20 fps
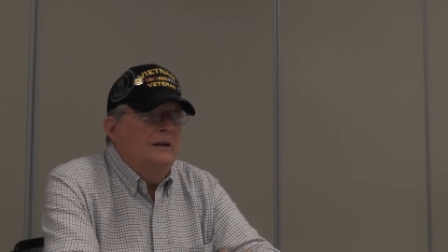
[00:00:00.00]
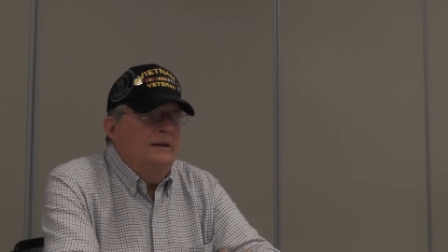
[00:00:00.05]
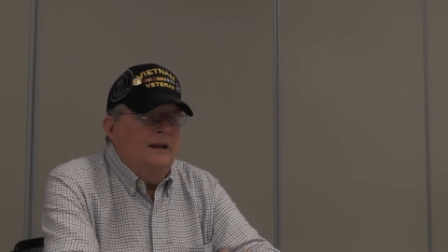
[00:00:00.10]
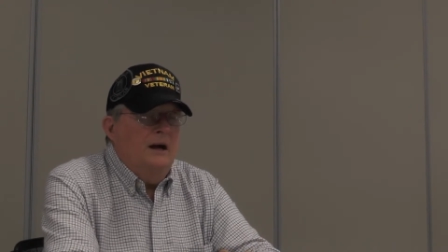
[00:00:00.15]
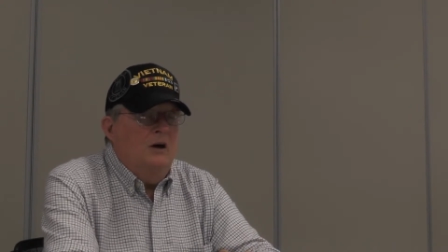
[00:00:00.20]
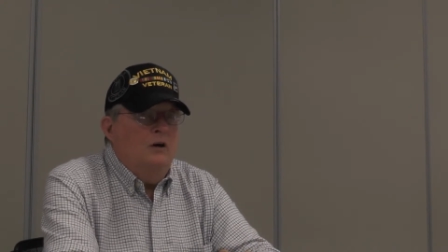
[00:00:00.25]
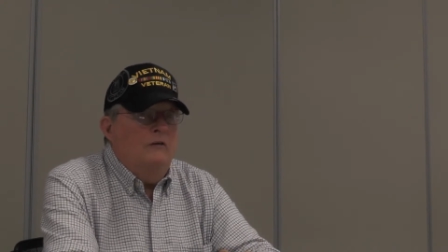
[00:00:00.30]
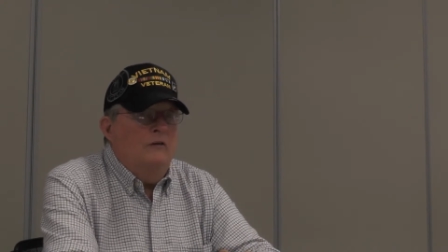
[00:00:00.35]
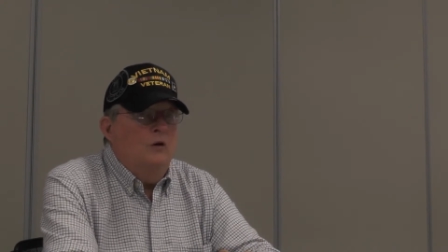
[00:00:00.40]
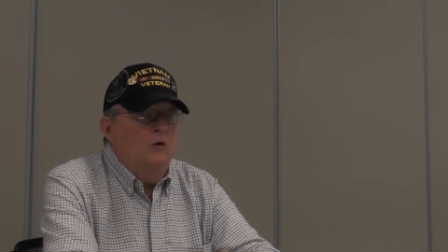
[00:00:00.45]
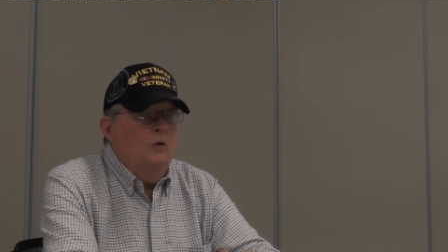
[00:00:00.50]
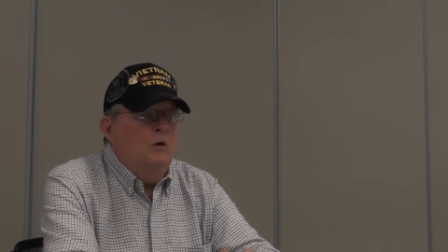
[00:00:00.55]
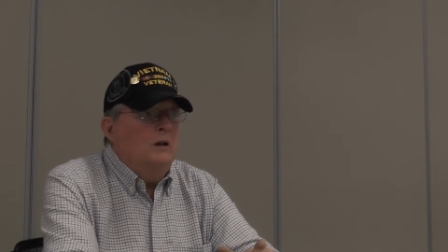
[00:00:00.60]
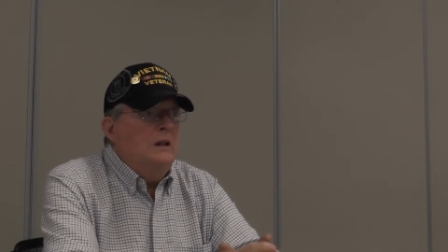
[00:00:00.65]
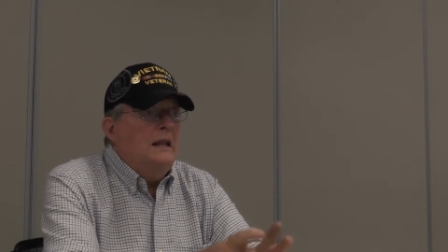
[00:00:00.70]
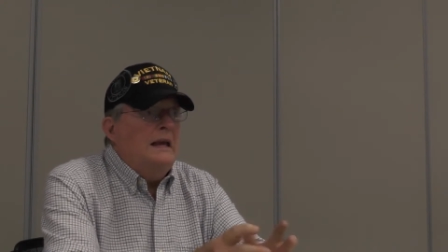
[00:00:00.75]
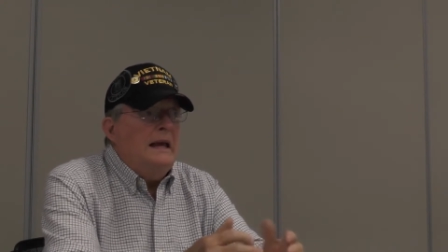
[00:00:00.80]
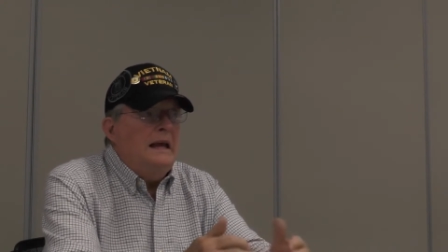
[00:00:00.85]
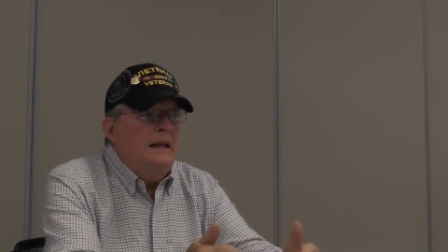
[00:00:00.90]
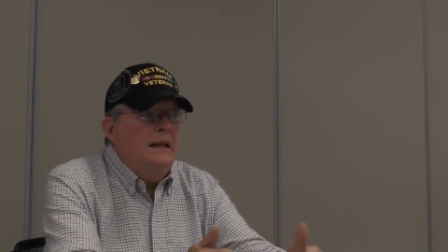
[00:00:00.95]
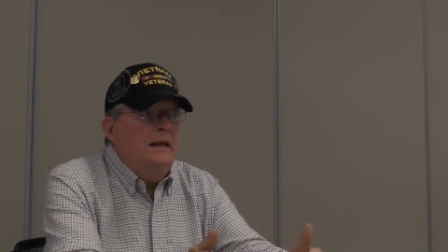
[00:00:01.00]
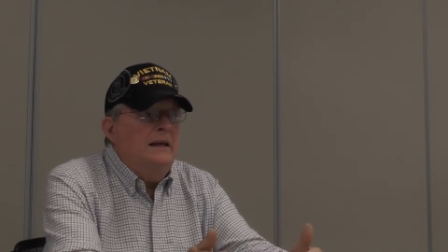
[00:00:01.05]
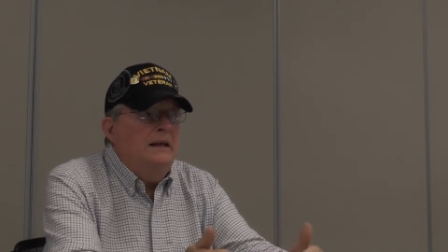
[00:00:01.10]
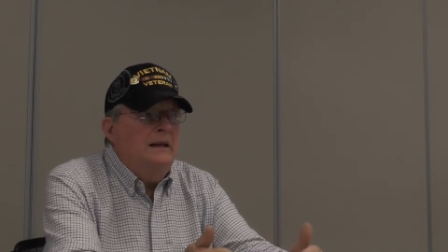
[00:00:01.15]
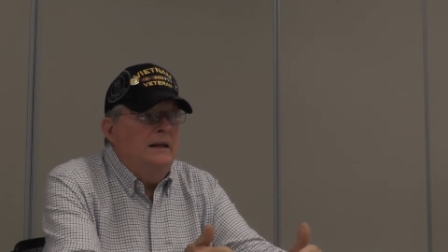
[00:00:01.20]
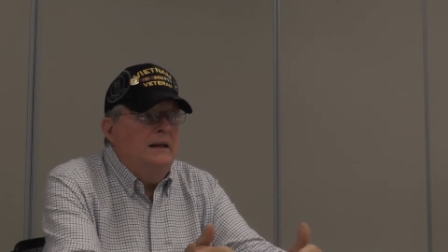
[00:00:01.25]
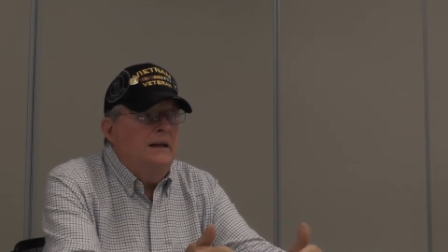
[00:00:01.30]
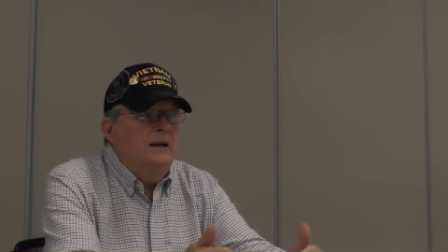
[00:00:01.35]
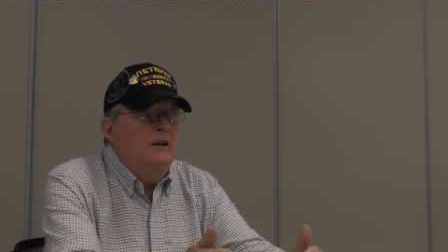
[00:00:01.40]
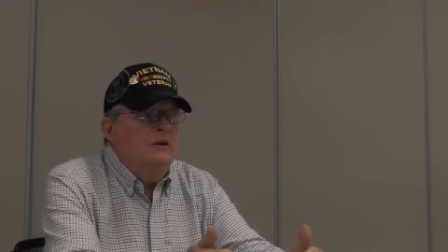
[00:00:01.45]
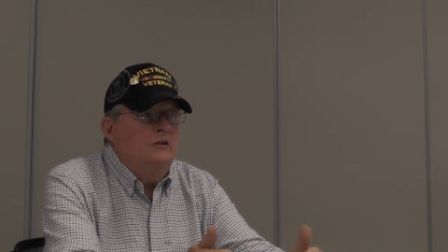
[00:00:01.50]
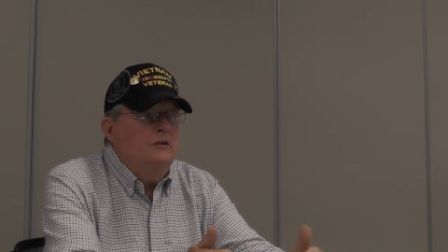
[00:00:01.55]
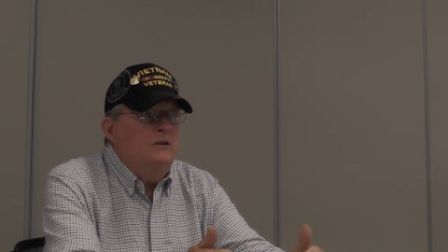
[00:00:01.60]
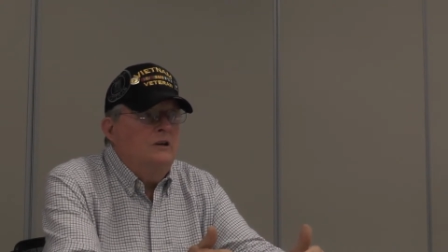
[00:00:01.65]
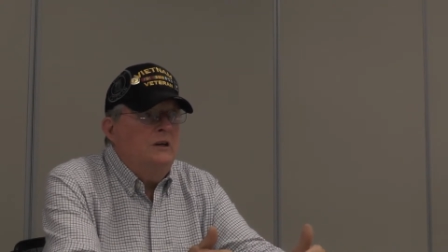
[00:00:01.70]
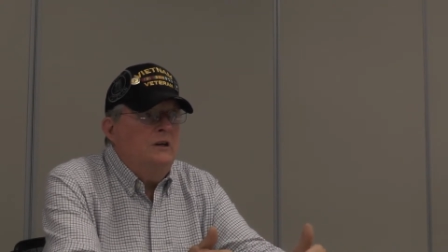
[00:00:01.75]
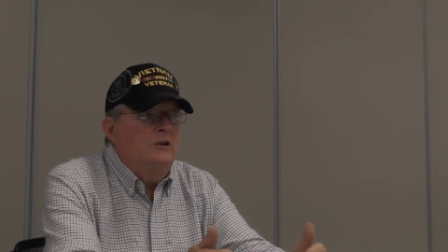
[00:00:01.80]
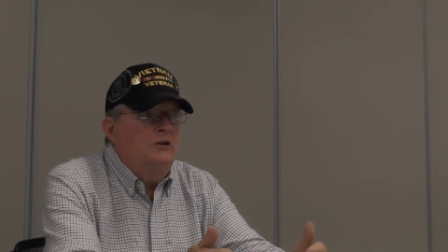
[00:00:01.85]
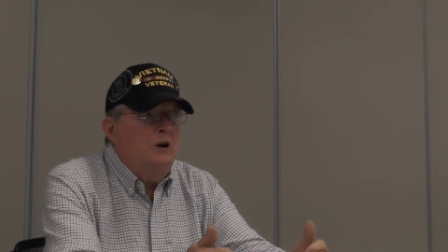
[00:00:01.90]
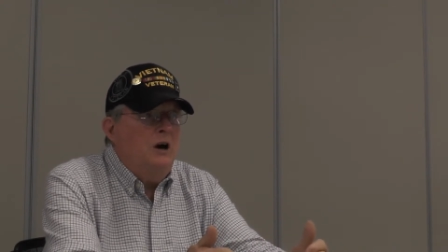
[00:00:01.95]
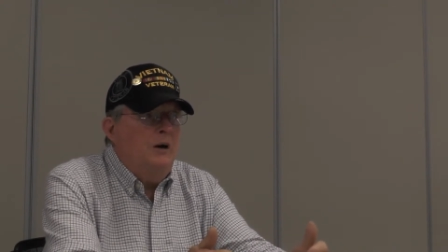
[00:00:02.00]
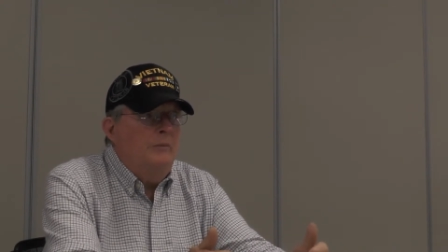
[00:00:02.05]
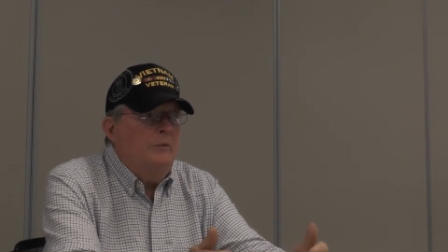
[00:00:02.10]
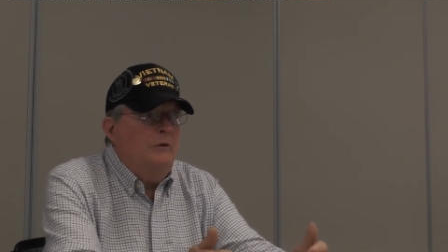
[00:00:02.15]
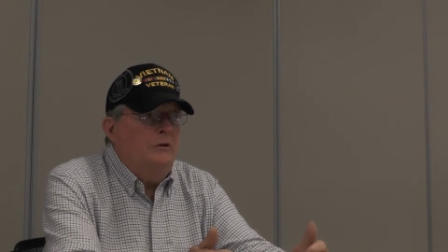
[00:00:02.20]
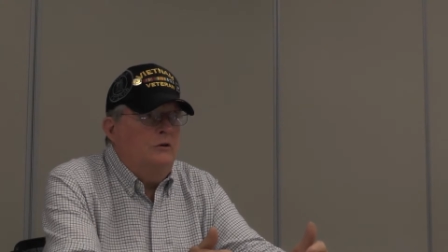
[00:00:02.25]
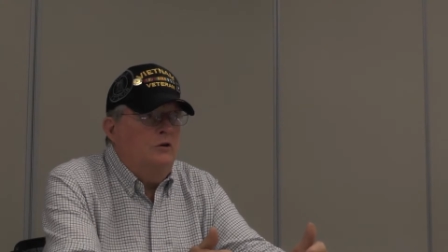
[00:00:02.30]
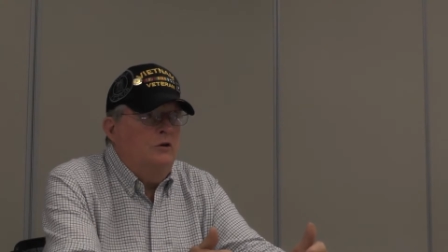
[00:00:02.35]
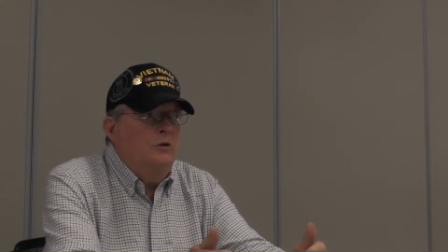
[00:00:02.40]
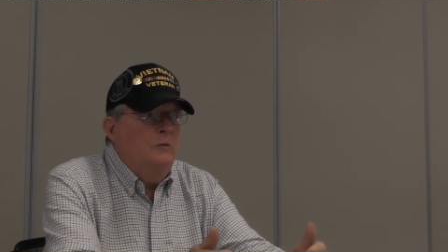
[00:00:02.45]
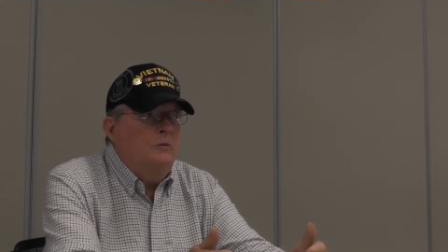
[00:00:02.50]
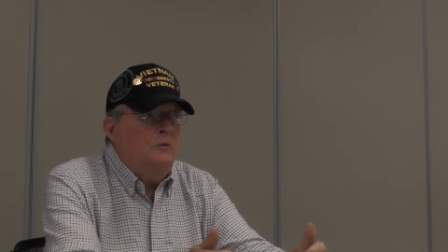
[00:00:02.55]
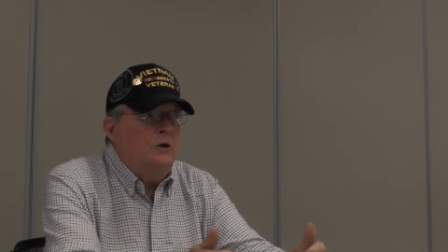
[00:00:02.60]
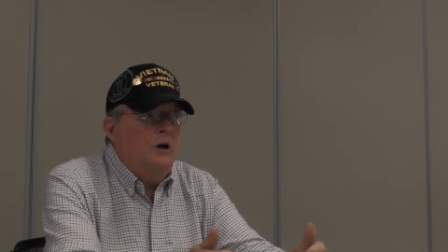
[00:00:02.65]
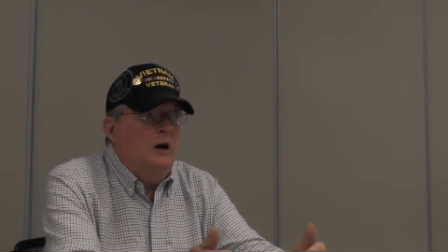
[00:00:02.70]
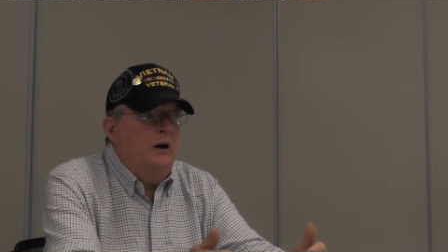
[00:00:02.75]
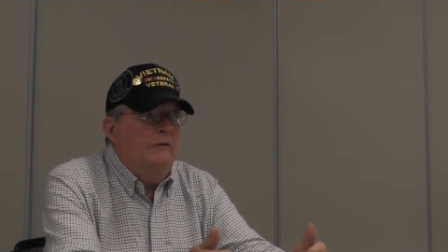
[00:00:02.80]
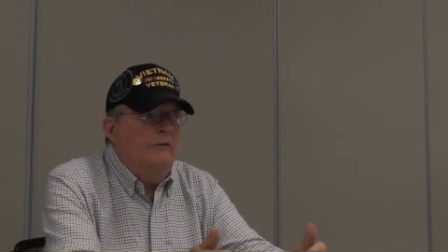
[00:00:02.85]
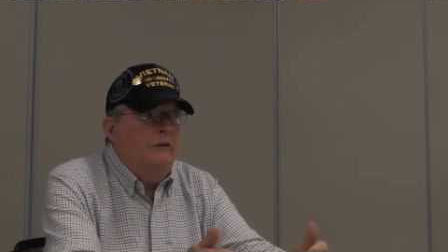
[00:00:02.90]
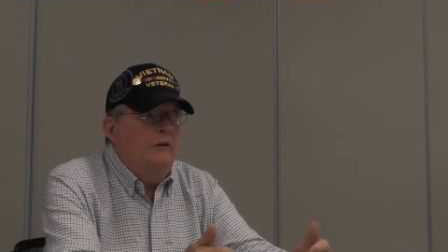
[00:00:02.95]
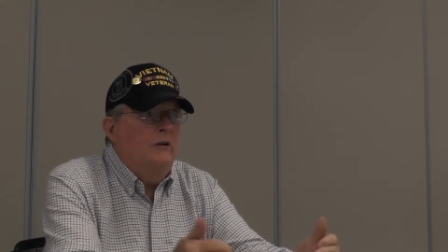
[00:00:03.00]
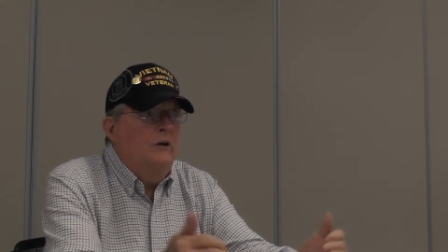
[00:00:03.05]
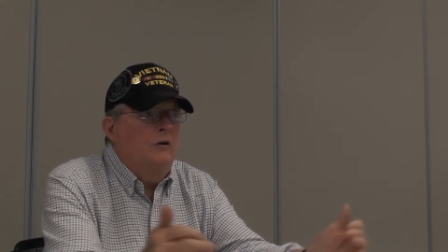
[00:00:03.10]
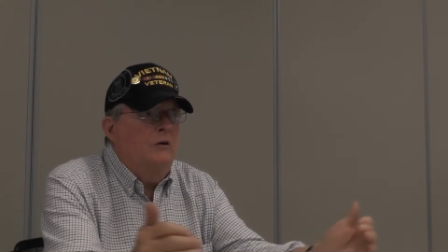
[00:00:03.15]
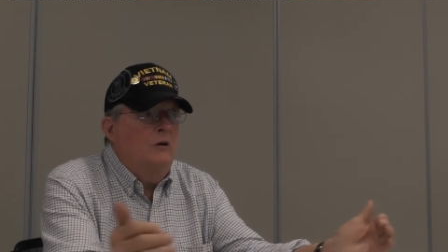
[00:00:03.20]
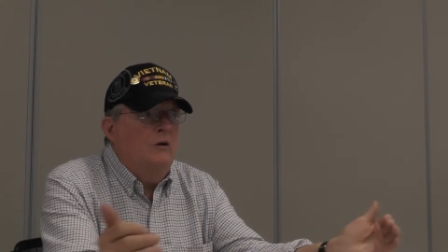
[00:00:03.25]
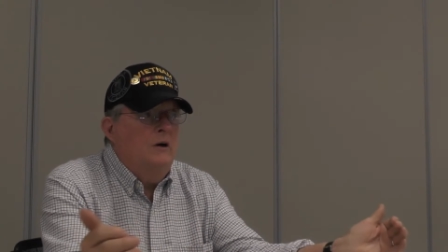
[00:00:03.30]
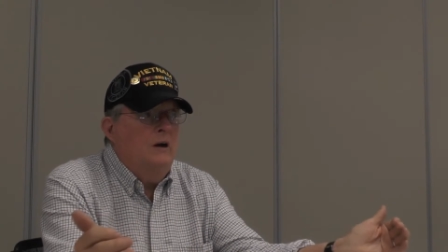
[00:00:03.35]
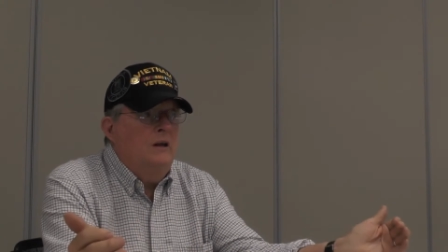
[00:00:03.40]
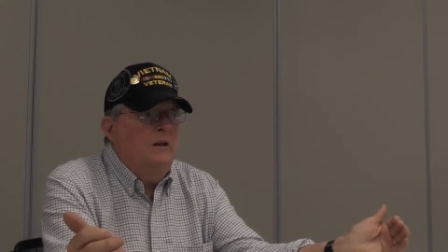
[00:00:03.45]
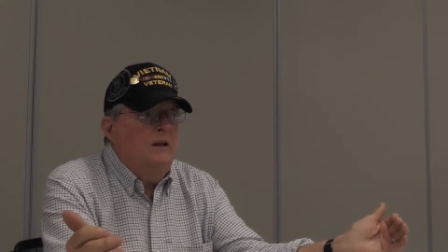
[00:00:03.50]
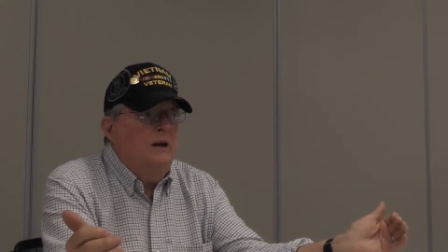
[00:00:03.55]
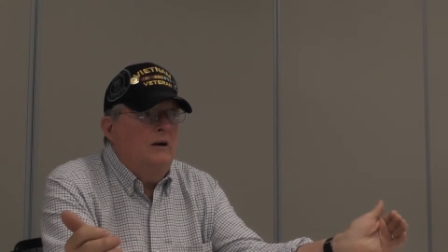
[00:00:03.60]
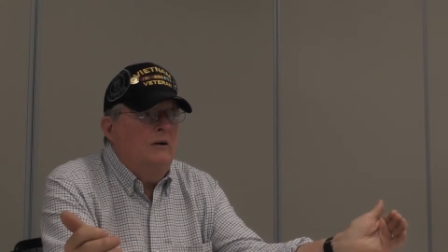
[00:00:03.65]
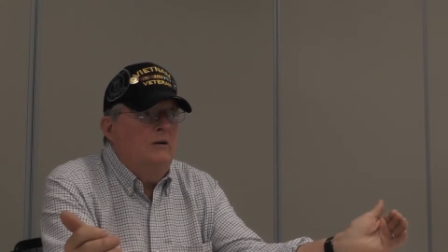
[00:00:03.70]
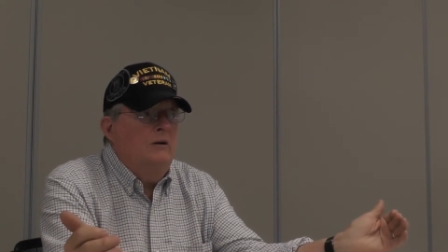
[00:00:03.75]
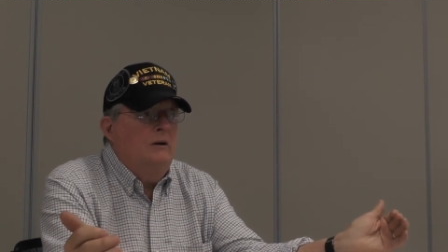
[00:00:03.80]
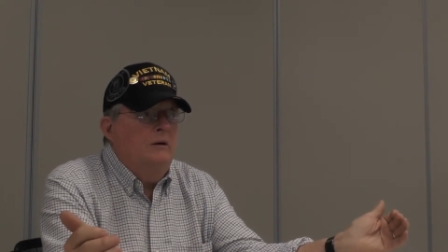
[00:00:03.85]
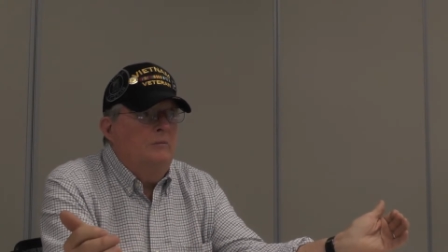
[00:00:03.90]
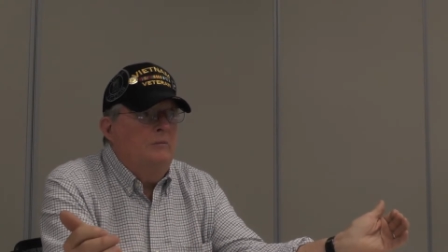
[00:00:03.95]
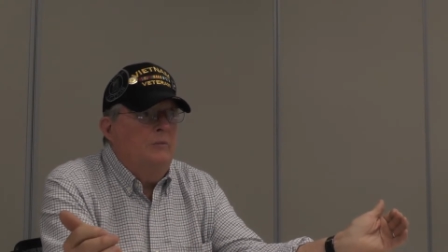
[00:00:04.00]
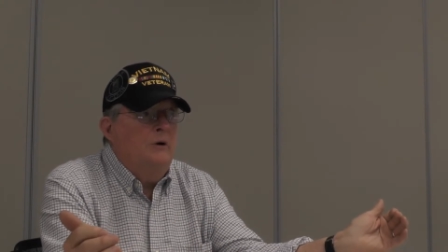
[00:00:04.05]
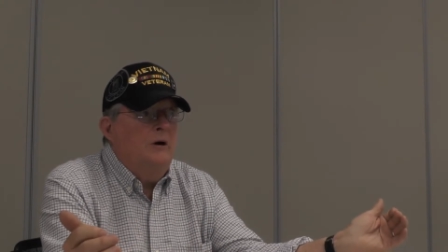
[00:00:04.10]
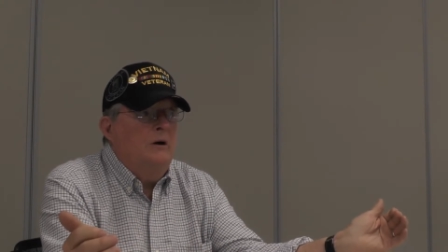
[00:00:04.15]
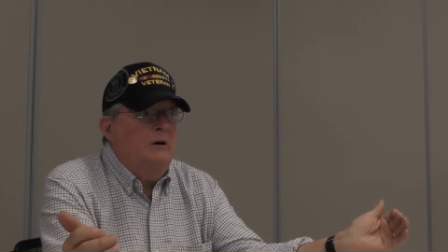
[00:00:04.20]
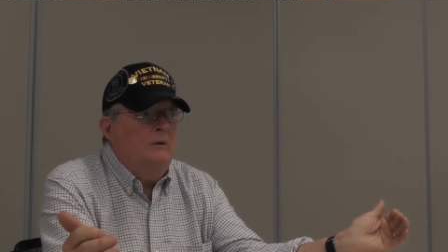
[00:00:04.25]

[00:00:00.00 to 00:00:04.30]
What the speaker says: Now if you were landing in an LZ dropping troops off, and they're already there and in